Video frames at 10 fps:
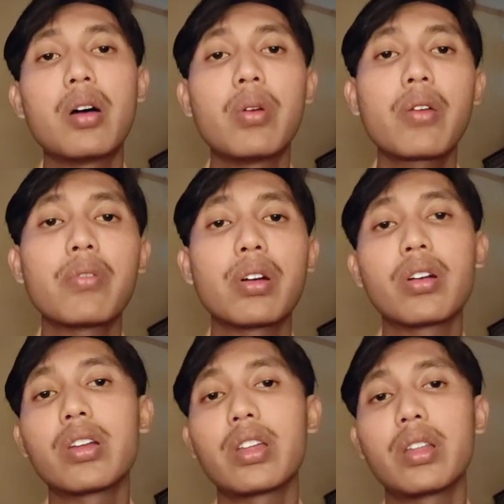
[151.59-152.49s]

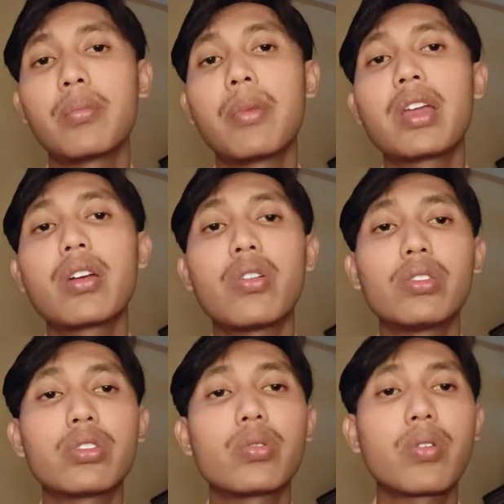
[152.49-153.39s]
However, it may
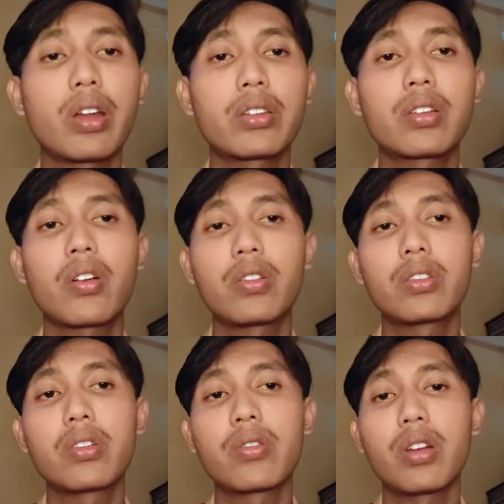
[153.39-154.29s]
also raise
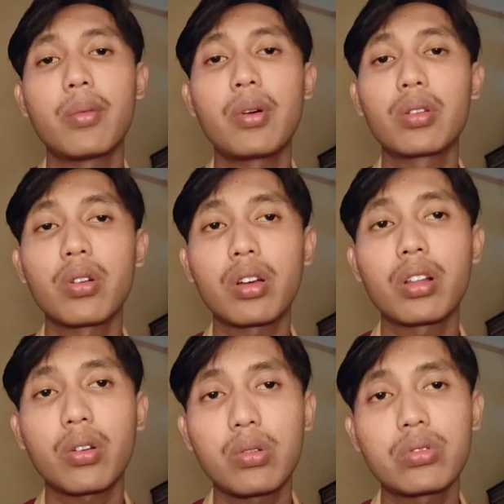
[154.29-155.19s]
concern about
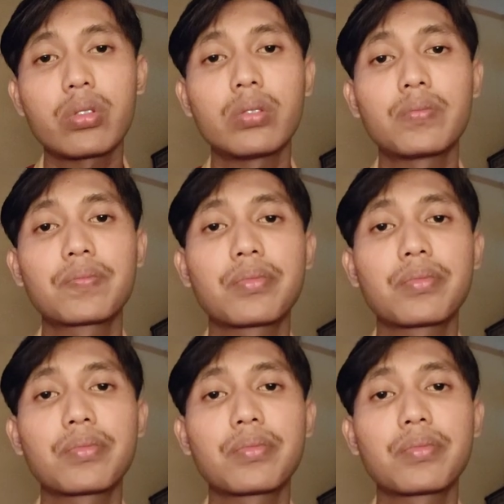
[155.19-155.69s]
local control.